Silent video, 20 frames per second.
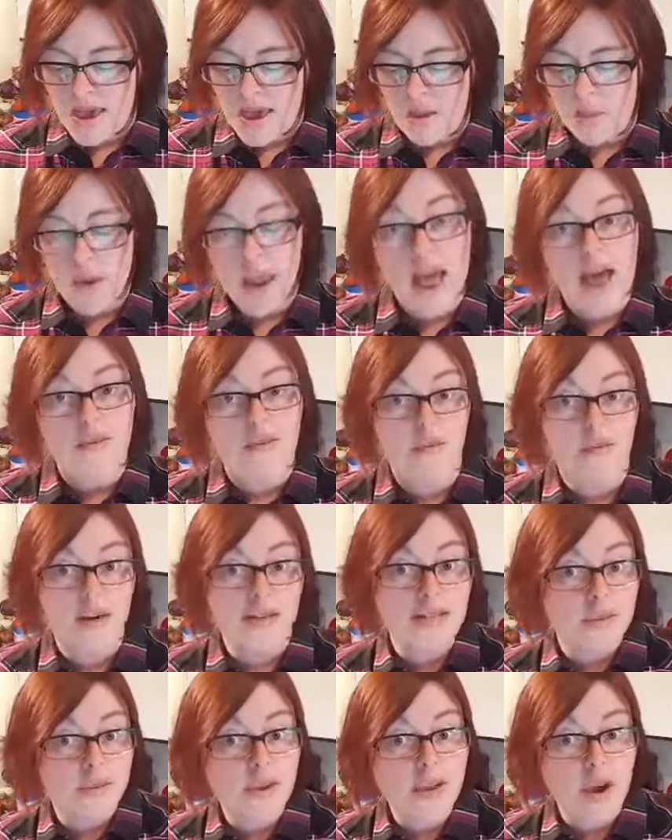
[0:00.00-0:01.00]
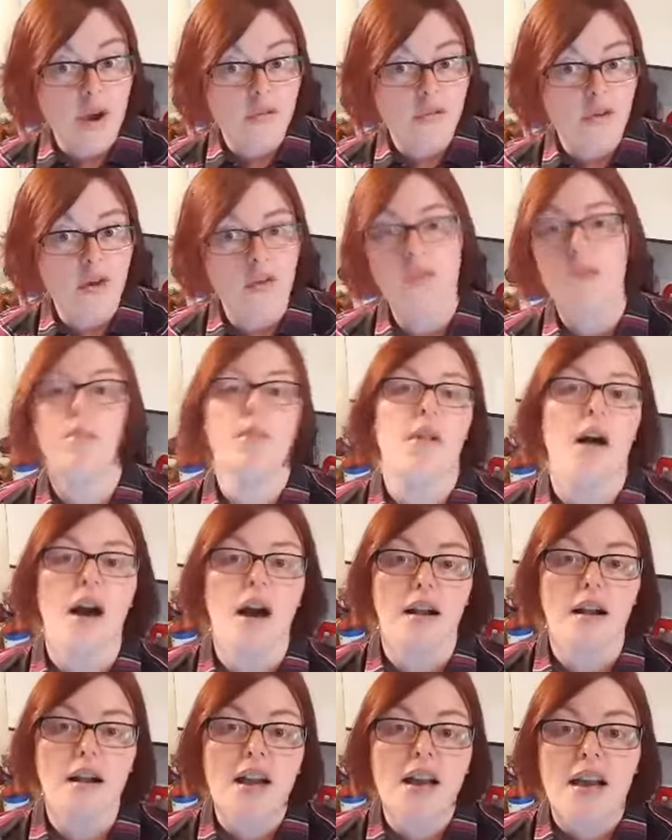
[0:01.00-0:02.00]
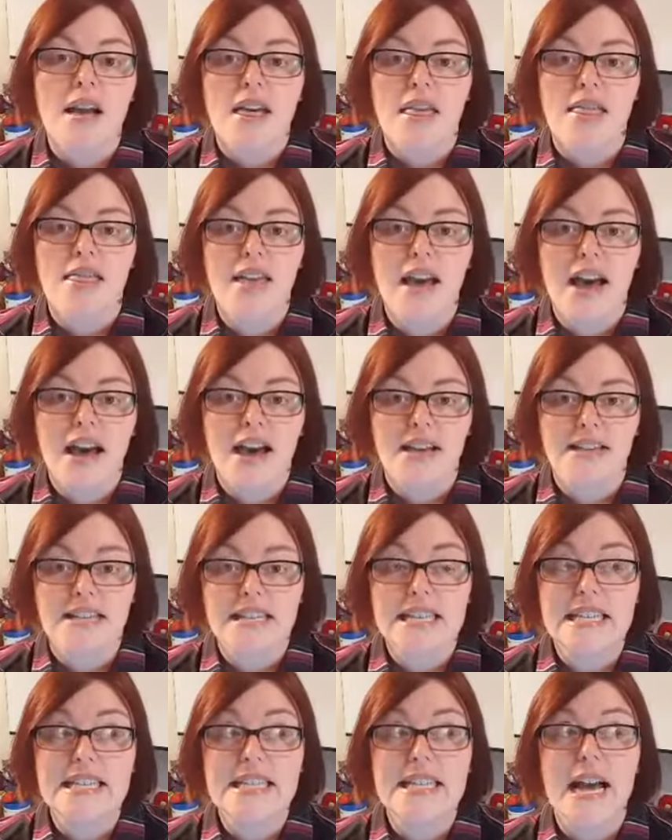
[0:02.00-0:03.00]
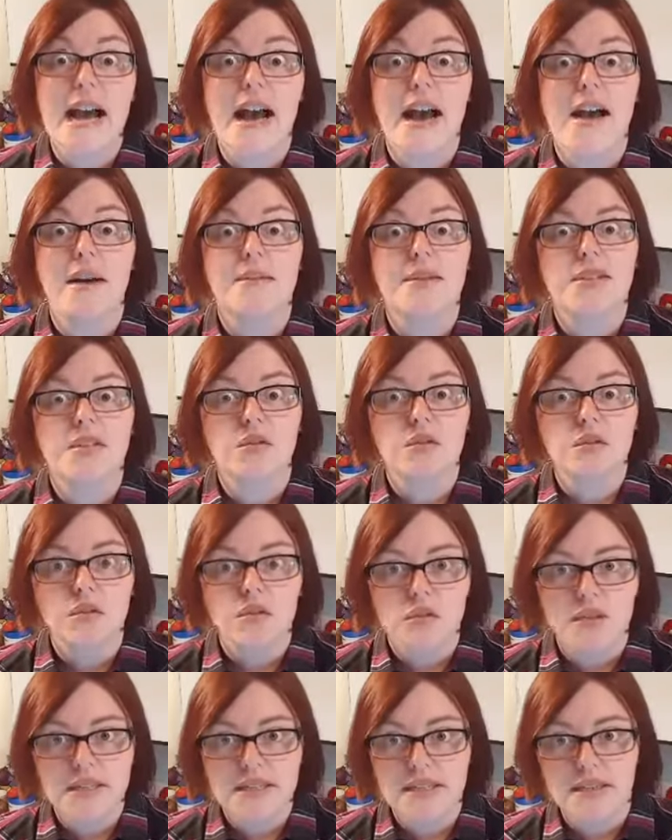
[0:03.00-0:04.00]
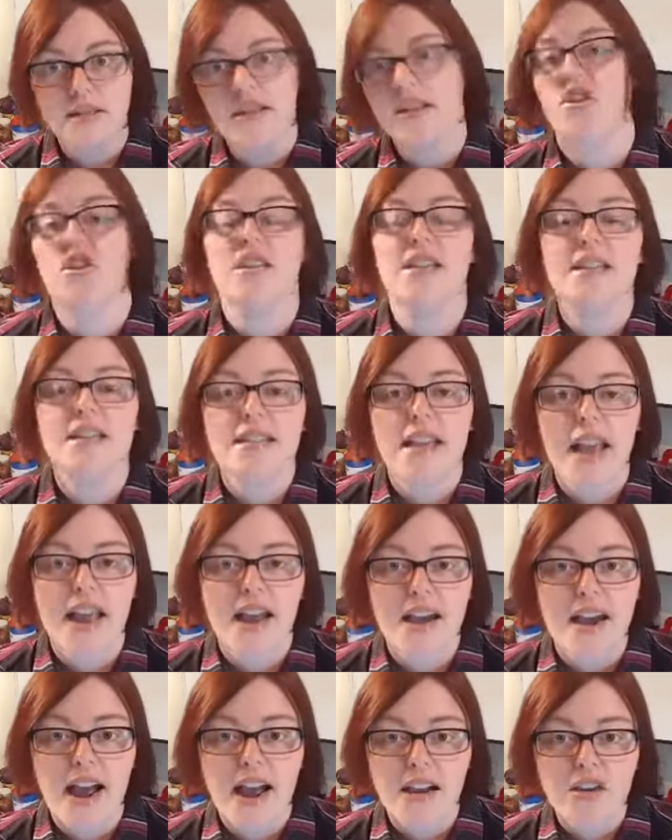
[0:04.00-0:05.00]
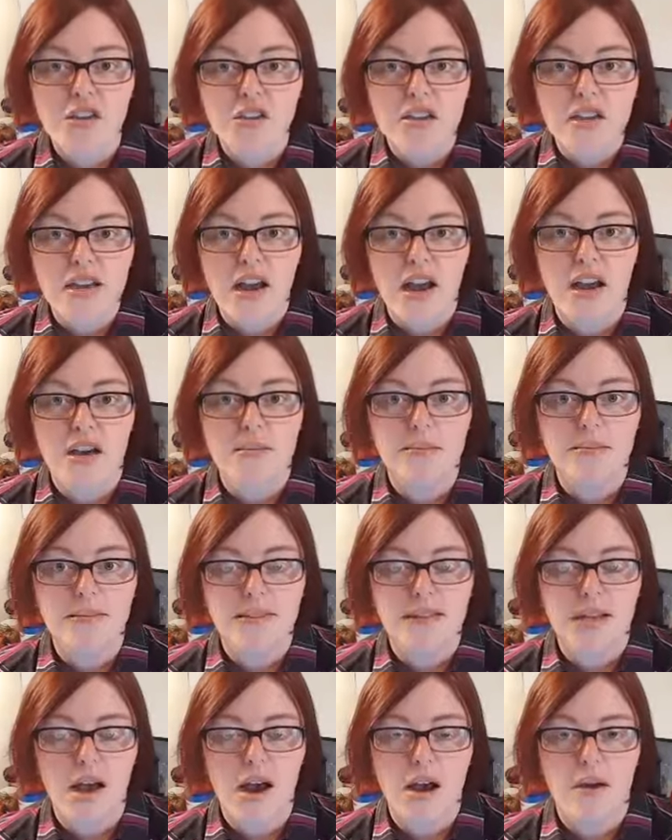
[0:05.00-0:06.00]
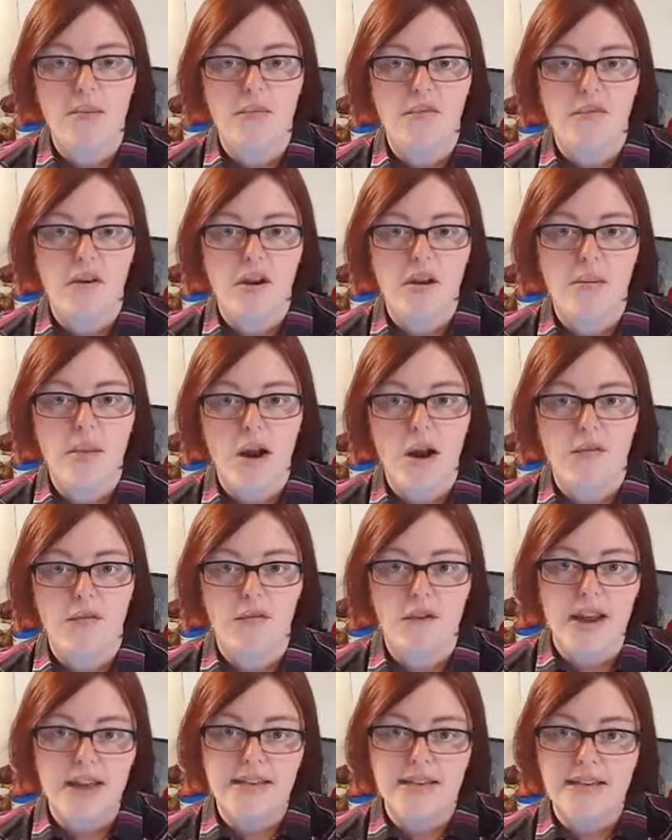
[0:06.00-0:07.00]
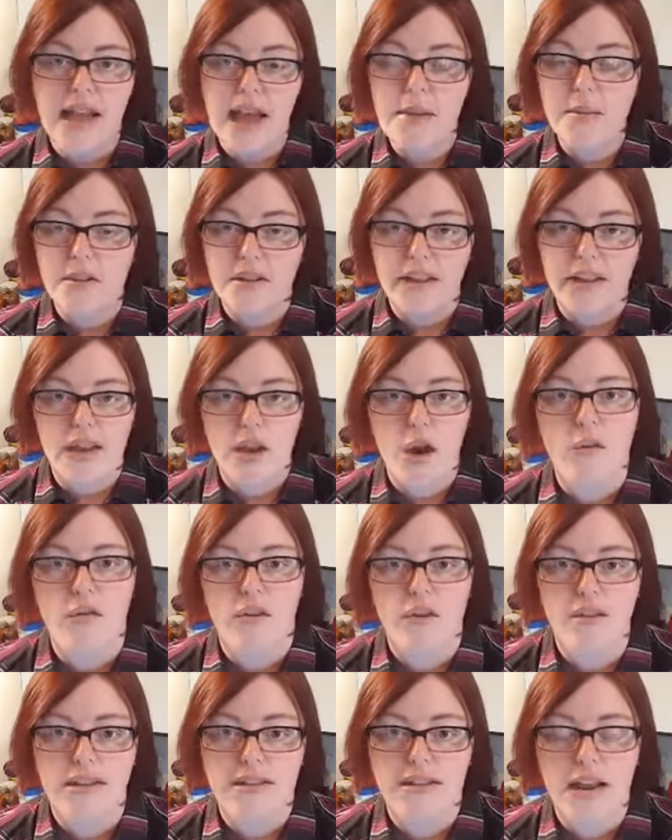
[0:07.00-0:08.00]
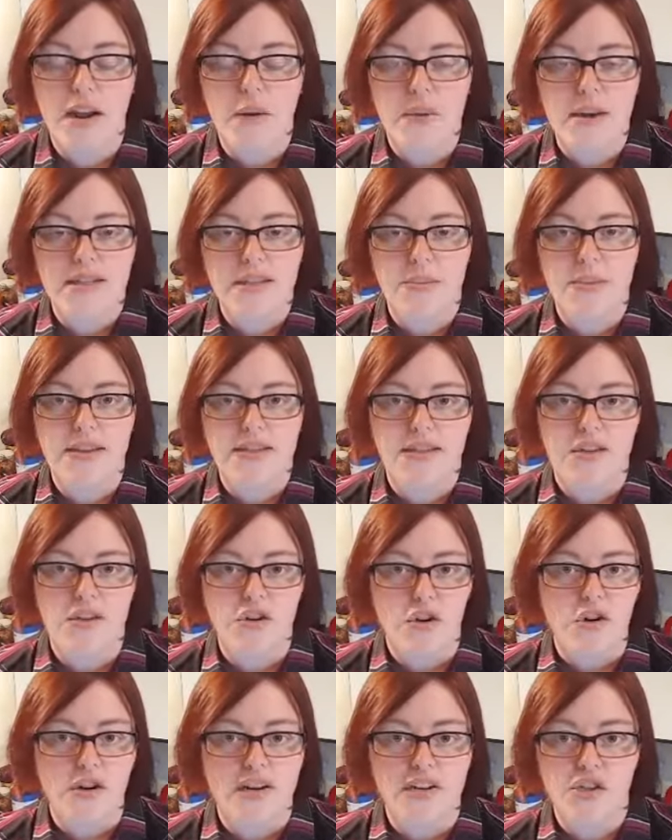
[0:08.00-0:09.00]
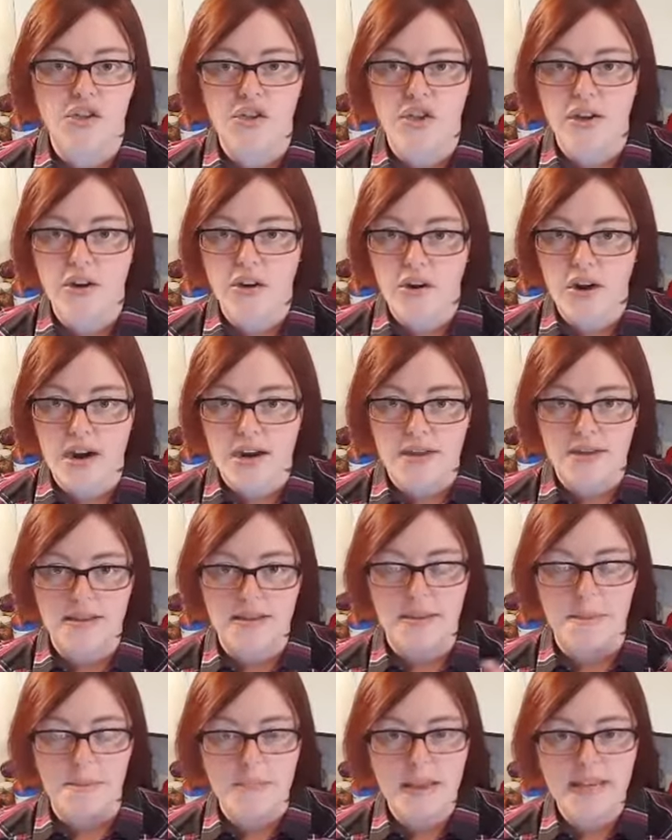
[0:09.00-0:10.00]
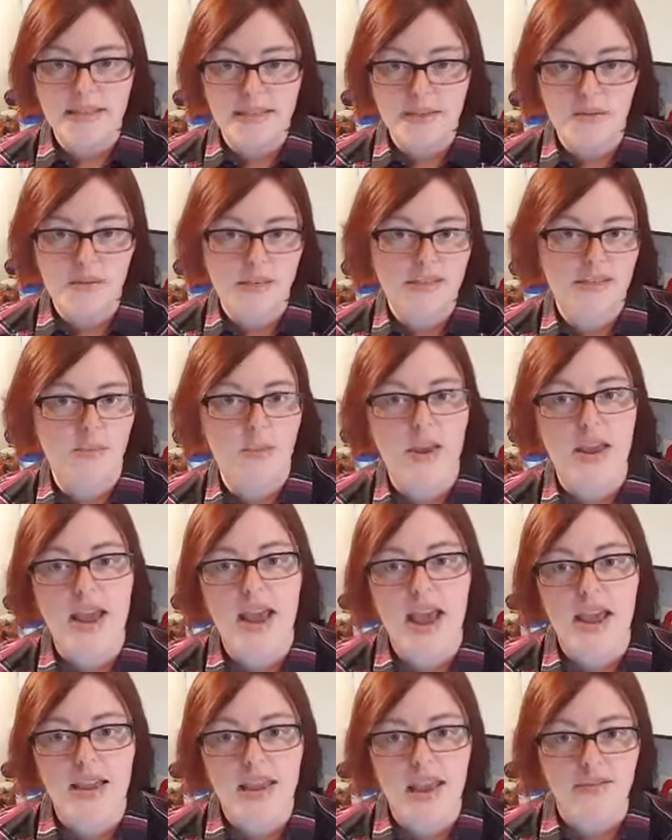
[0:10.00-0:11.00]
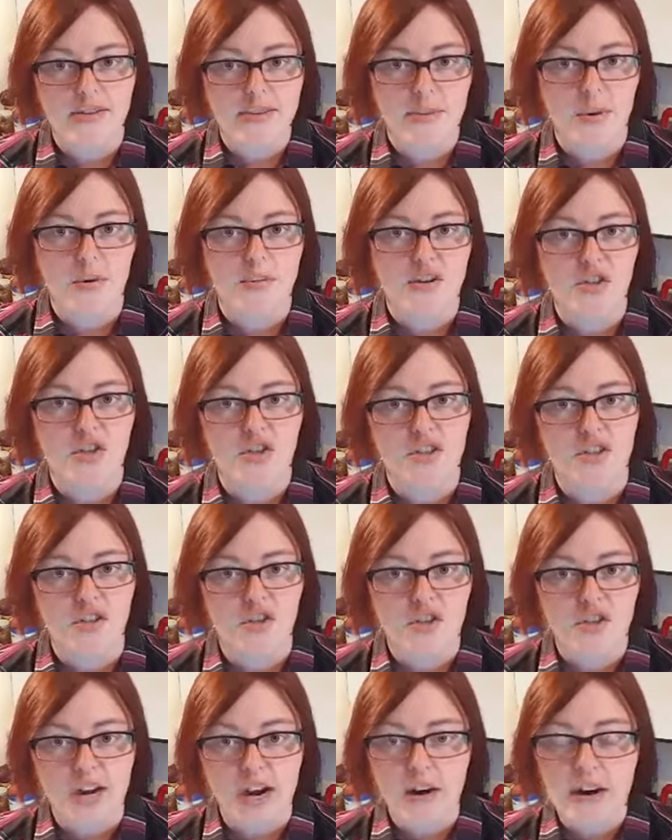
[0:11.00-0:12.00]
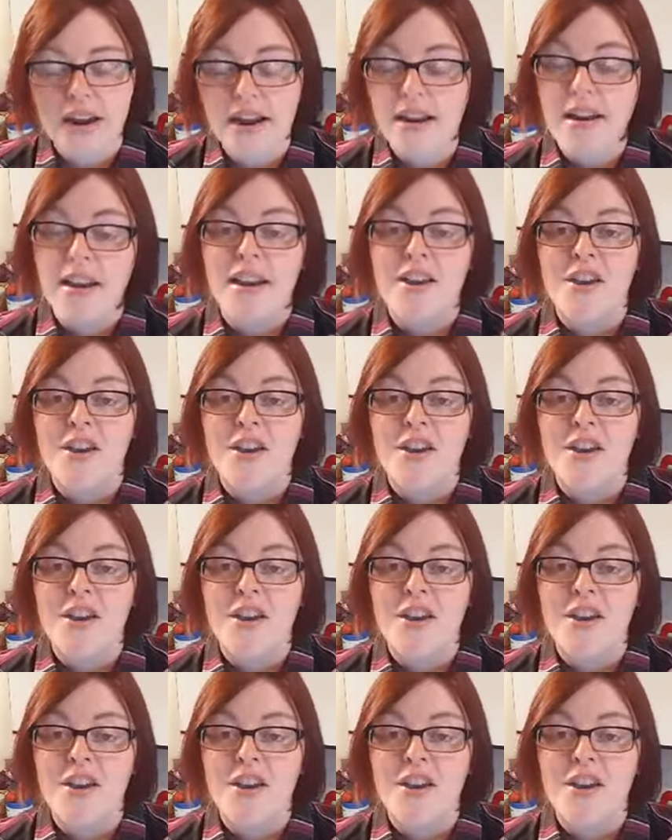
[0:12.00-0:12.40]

And we have a recipe over on the blog that is absolutely delicious. And it actually comes from our friend Emily over at the site Recipes to Nourish. She created this amazing recipe and gave us permission to share it.